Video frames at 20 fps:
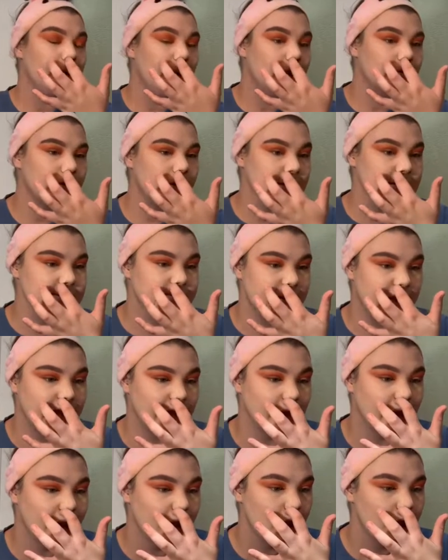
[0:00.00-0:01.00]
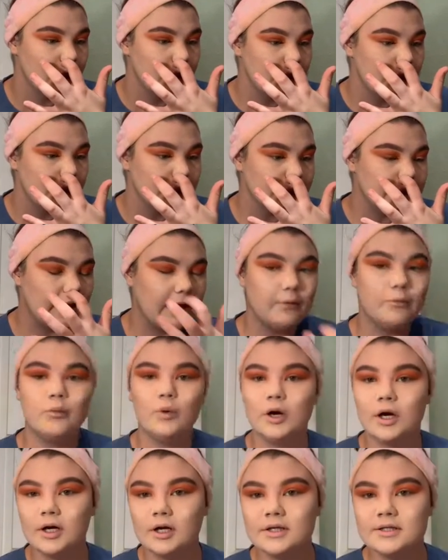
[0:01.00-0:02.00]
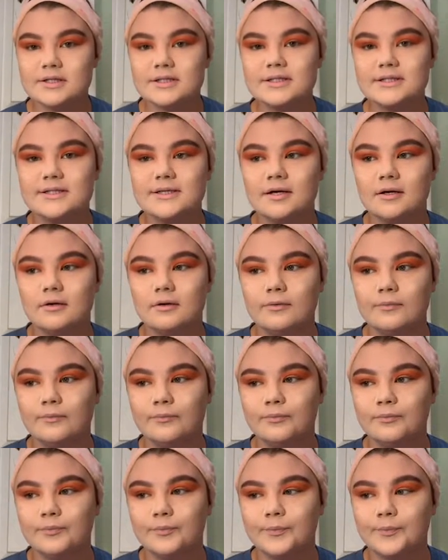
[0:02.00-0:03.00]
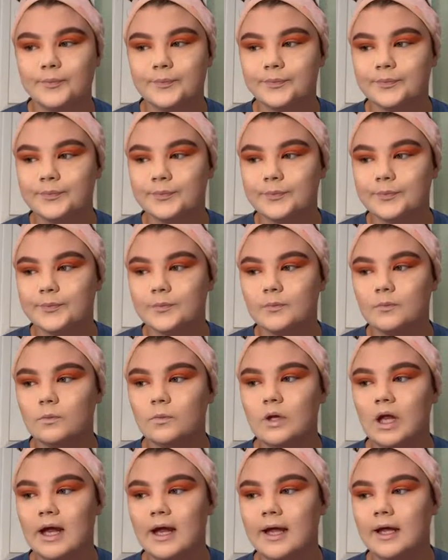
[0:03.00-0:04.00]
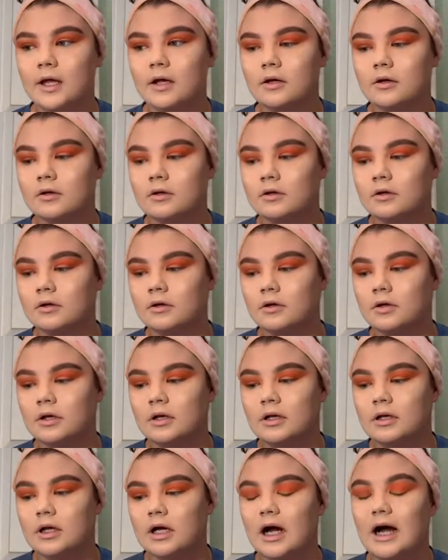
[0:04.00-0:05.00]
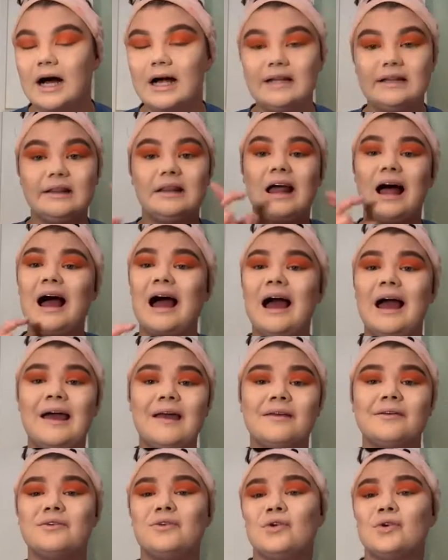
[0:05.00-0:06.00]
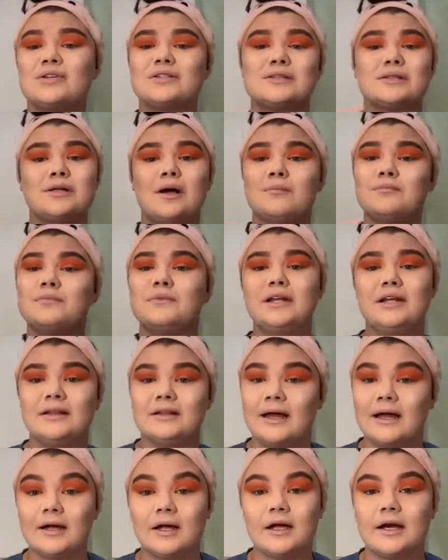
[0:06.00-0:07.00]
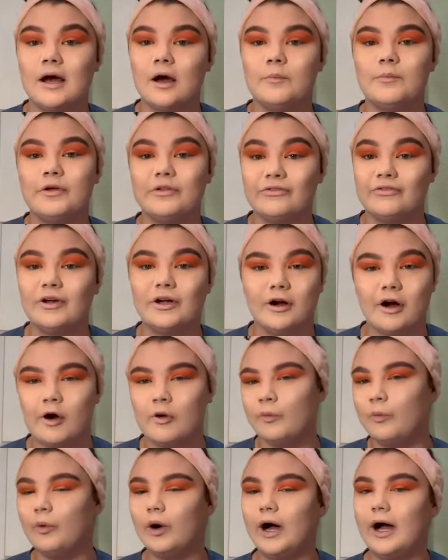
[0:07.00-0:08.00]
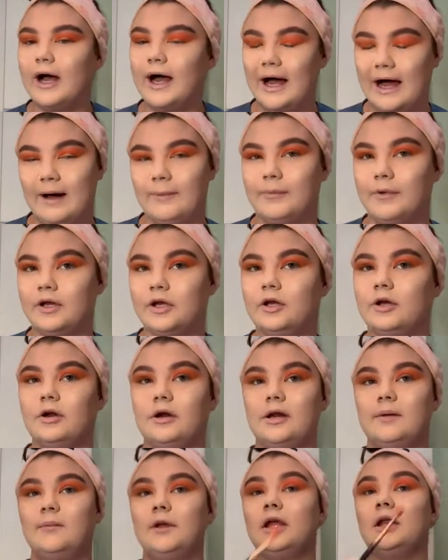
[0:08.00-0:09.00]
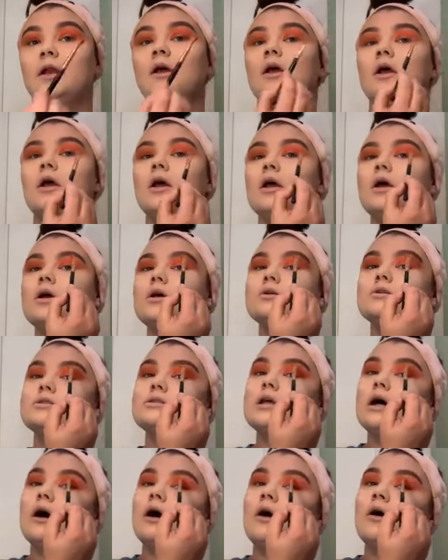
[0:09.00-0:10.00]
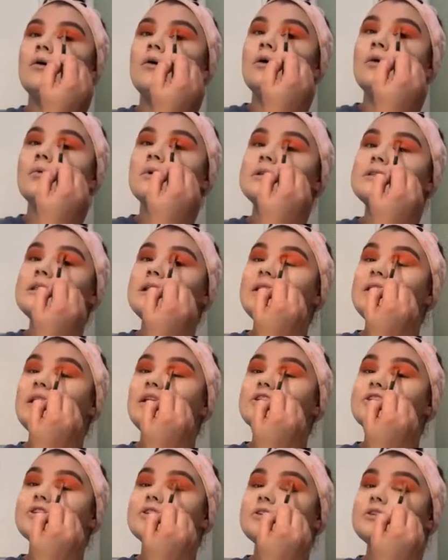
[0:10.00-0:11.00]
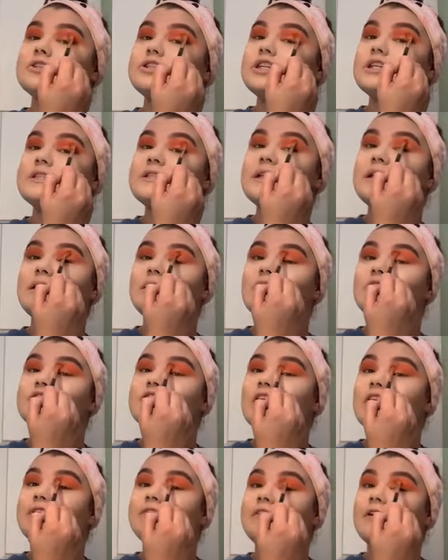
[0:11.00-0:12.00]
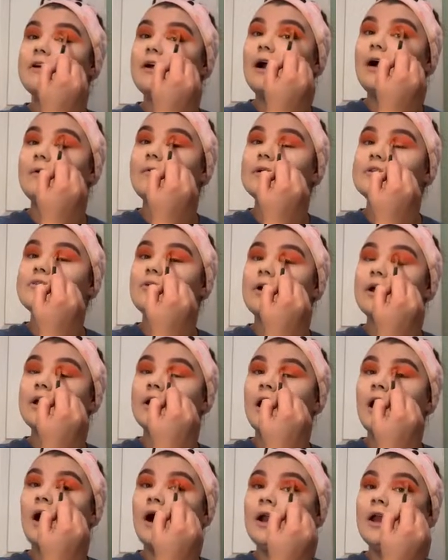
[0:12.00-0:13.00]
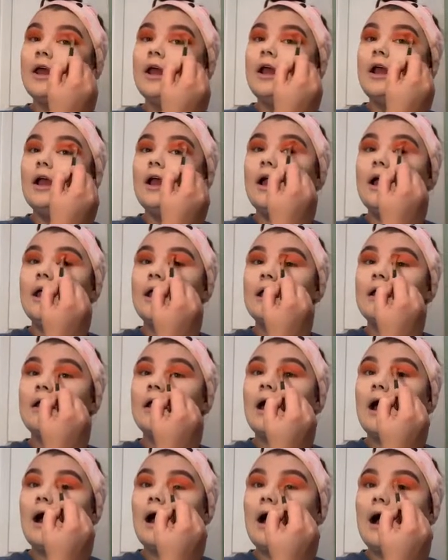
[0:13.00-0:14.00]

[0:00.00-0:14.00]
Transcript: do I explain it? They weren't like aligned or something that could help us figure out what happened. You know what I mean? So we're sitting there, she's sitting there trying to figure out what's going on, and